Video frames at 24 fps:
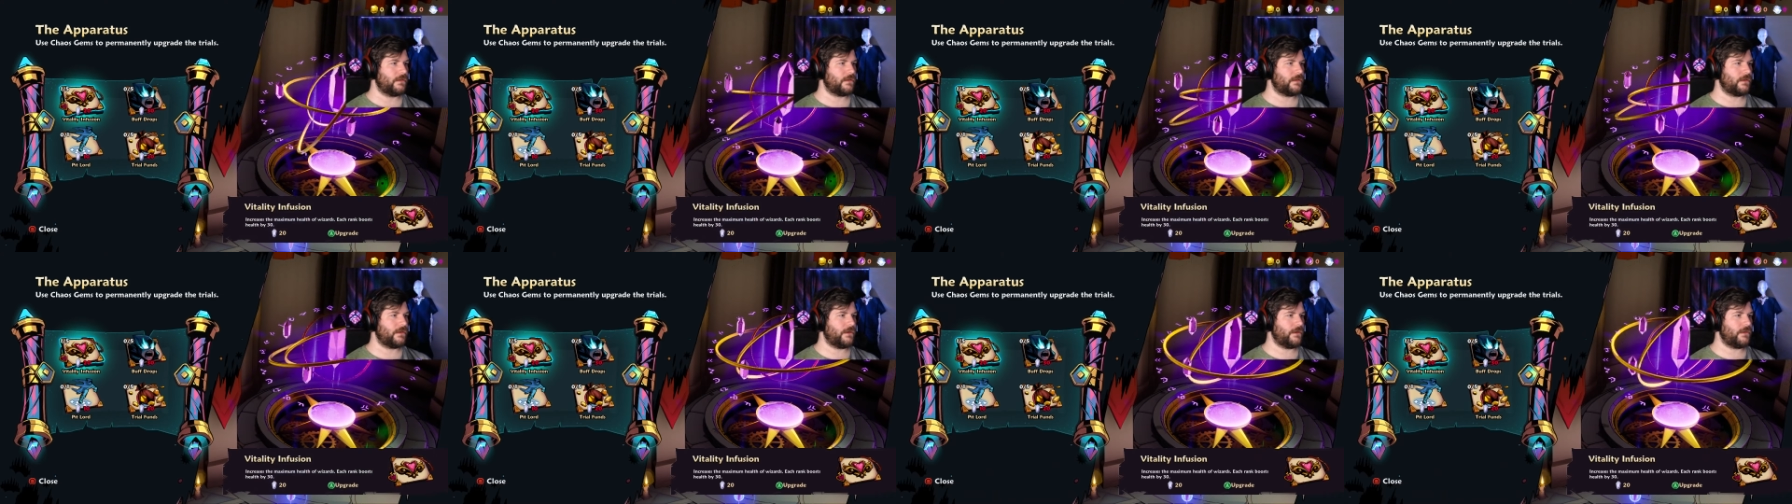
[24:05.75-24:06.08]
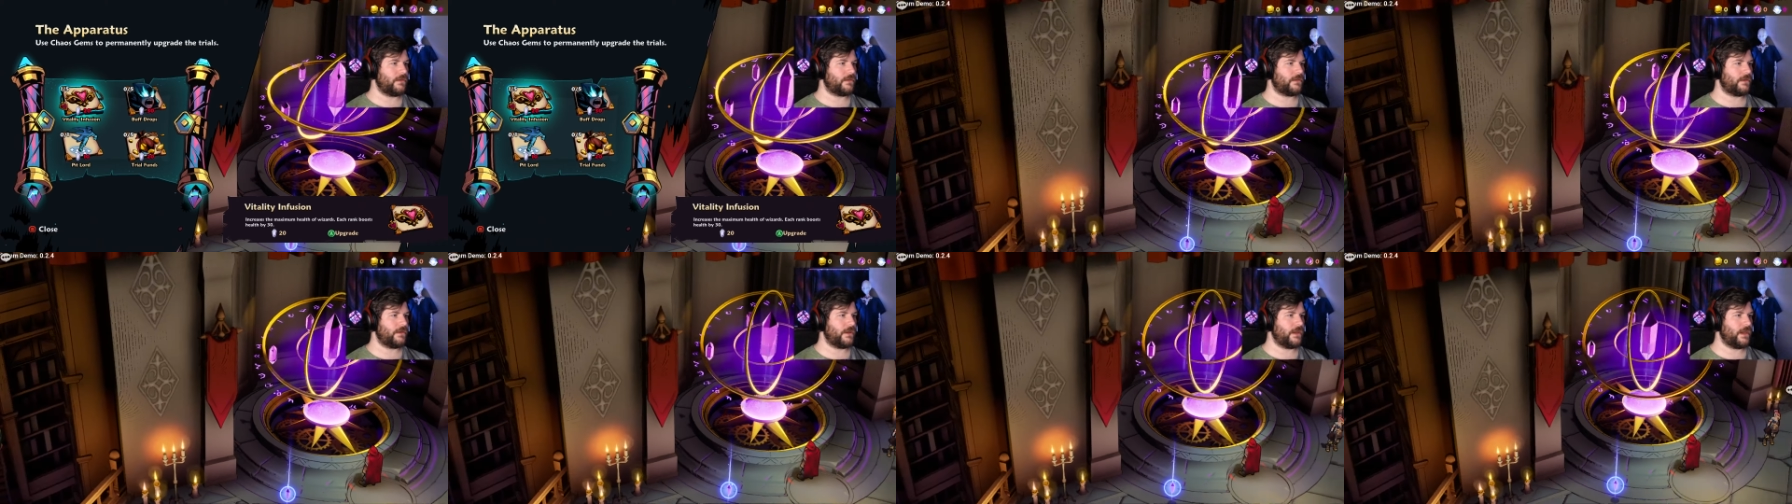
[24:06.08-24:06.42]
30,
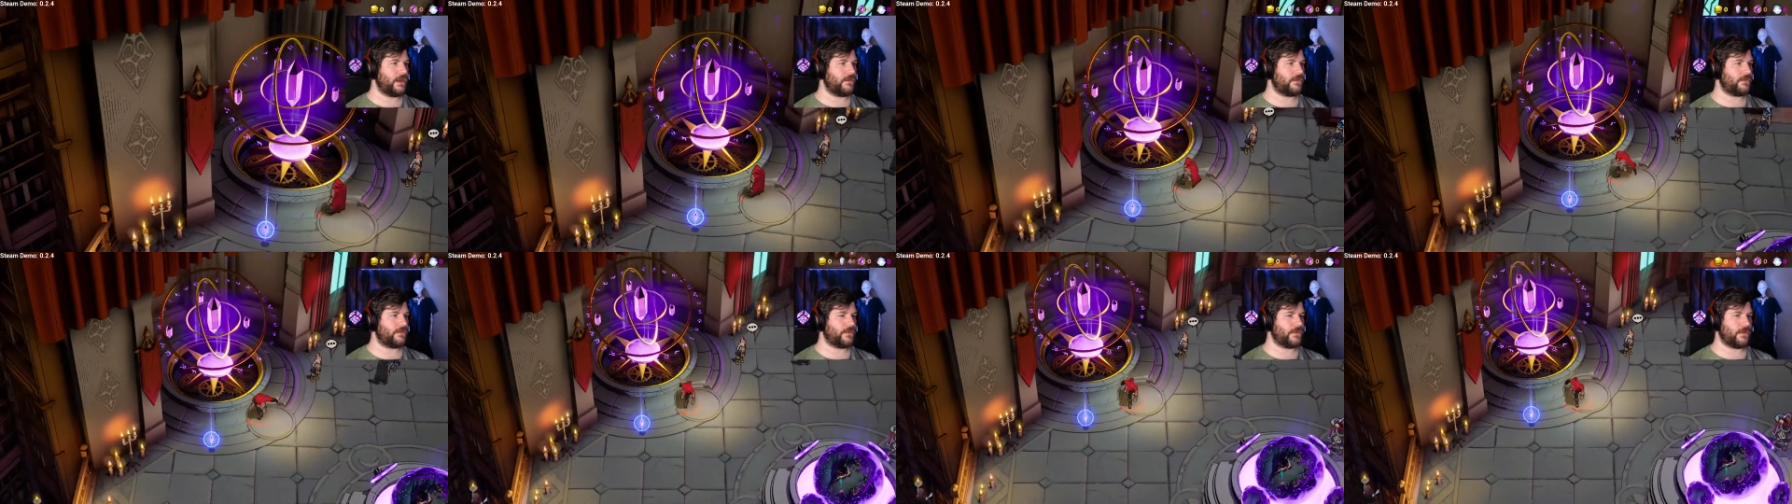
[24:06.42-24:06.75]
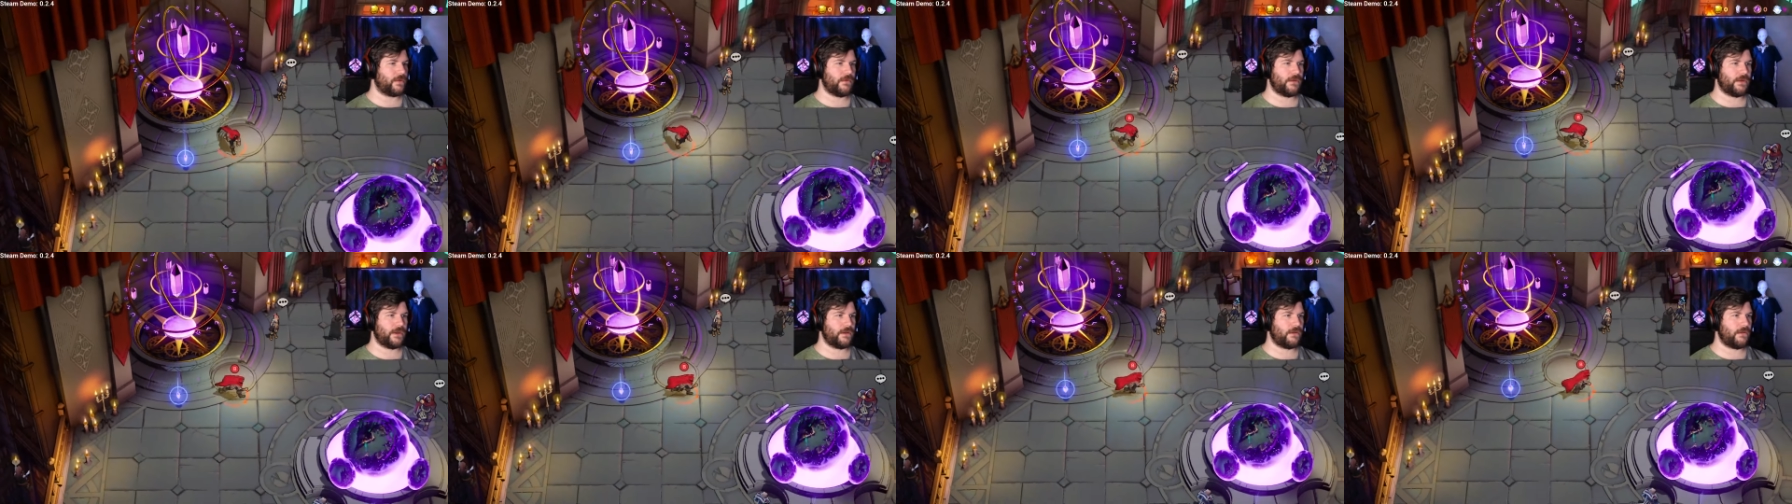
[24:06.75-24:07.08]
30 health will
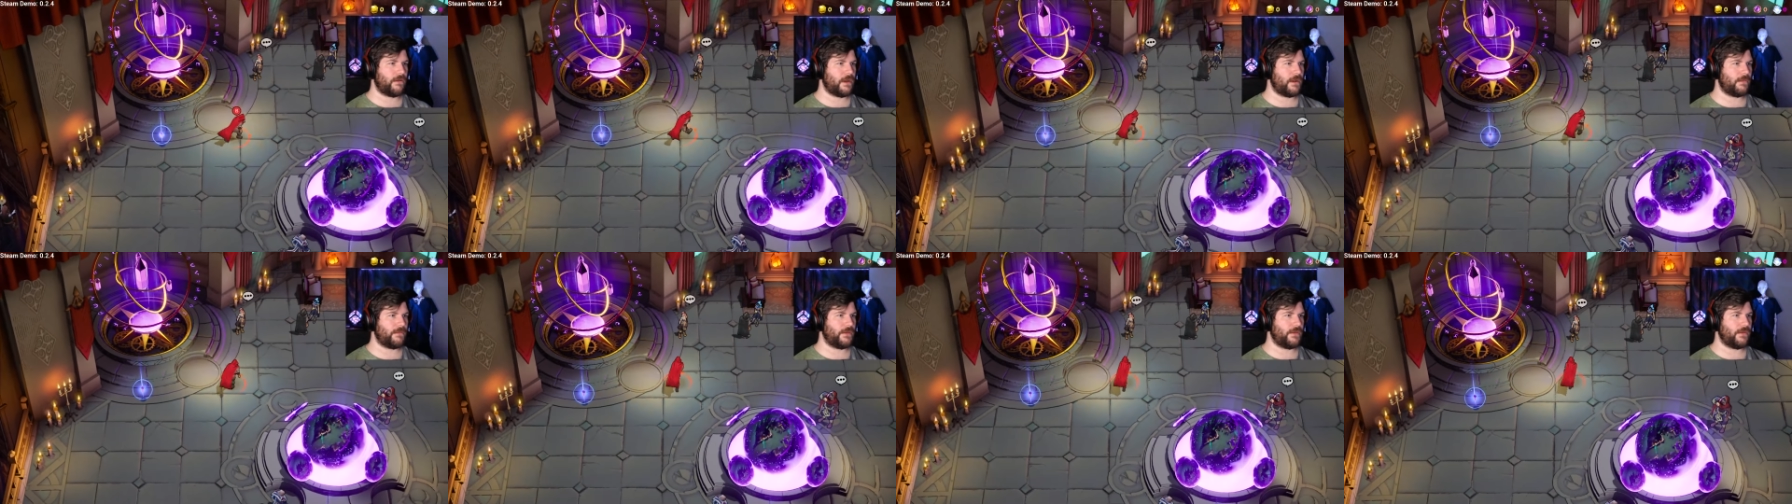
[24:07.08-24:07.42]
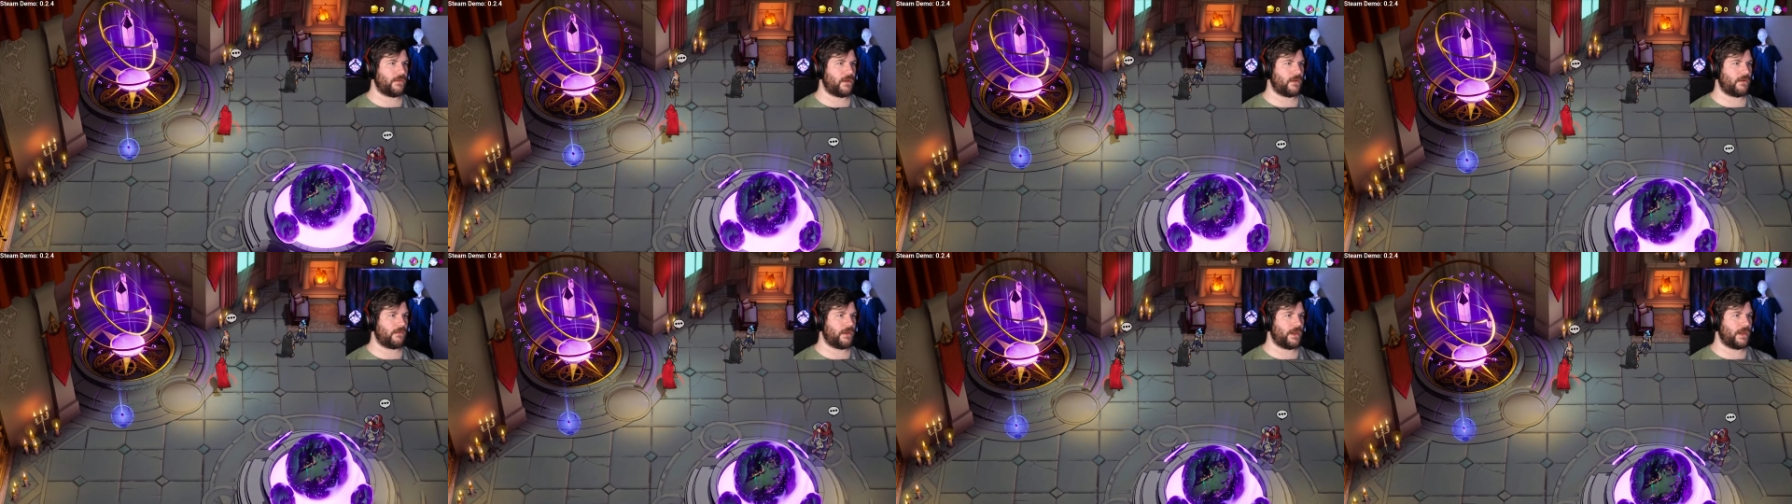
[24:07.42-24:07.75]
go an incredibly
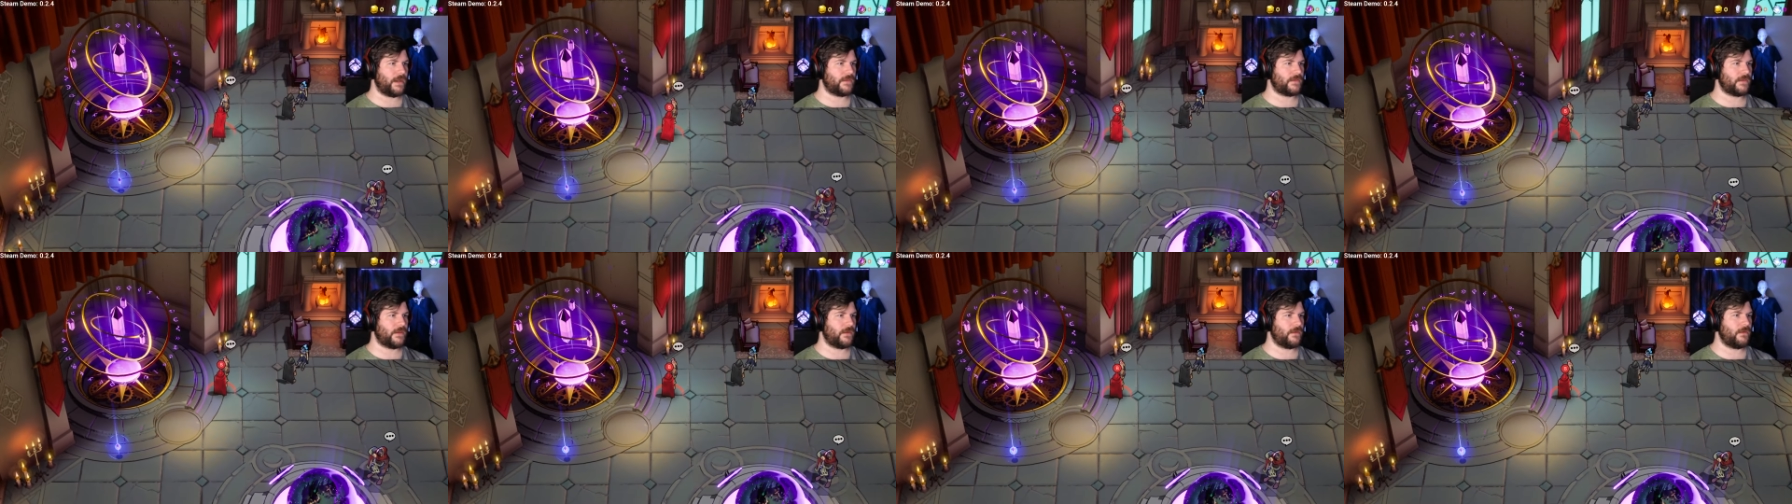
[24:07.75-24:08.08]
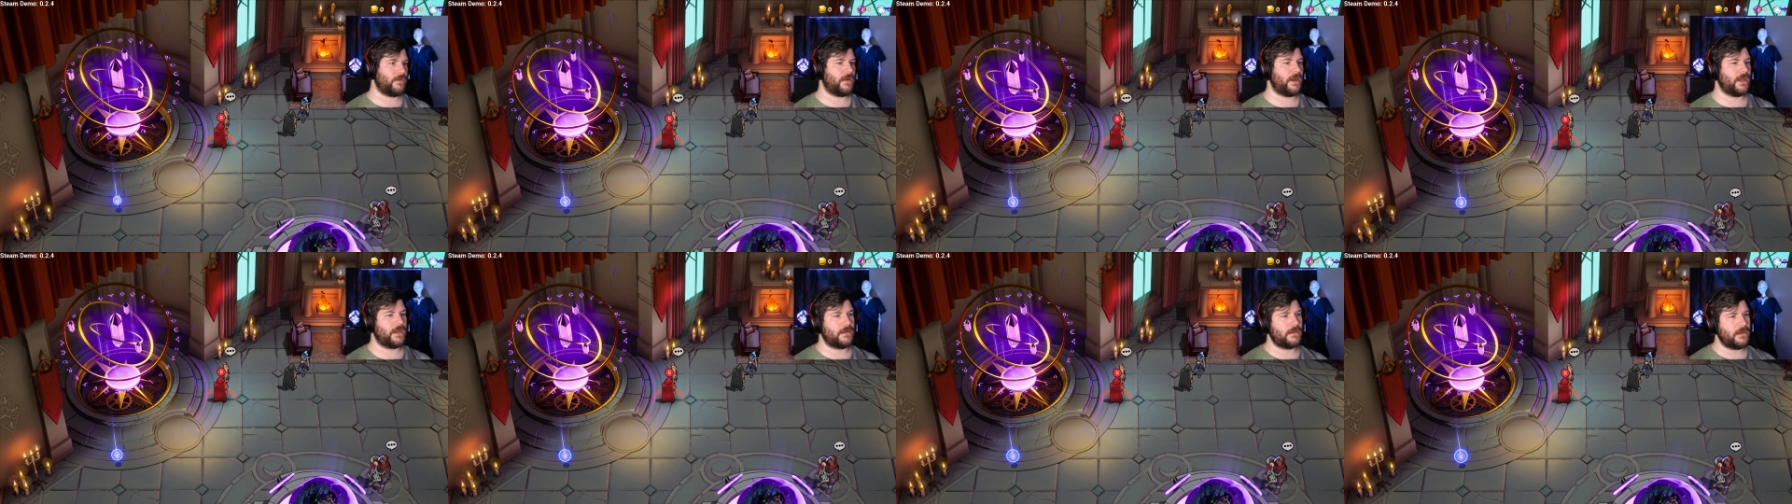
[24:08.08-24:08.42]
long way, I tell you
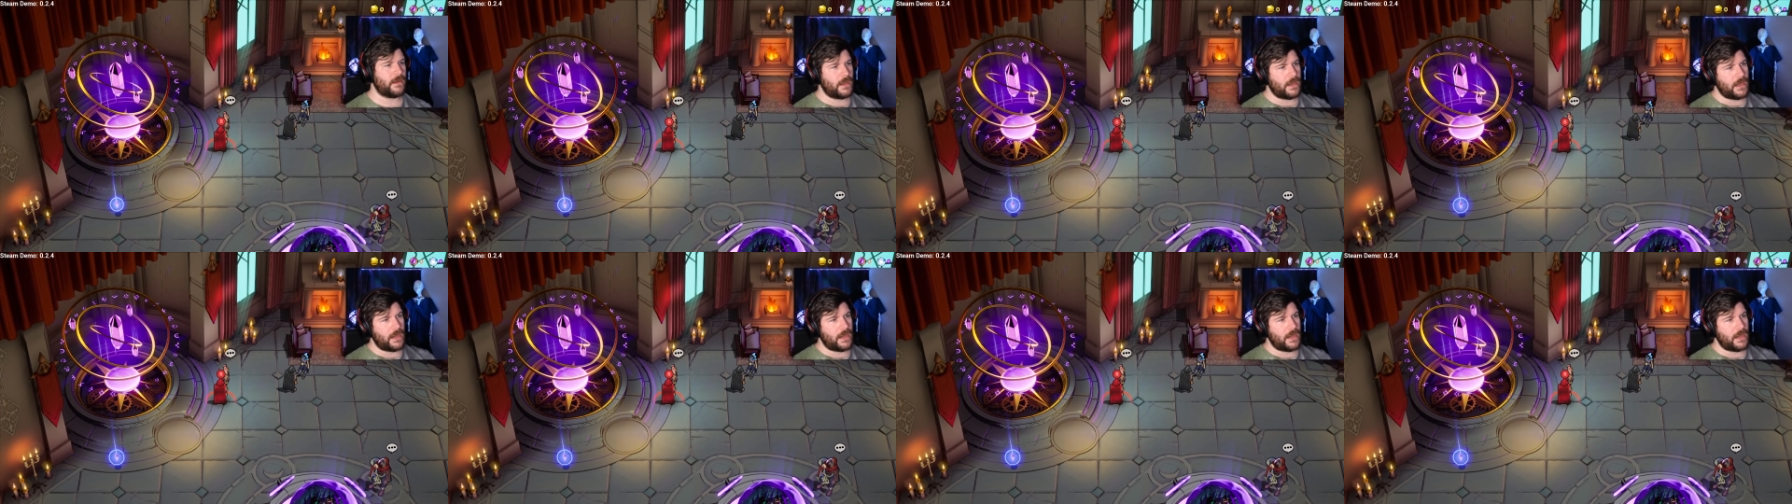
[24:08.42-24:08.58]
what.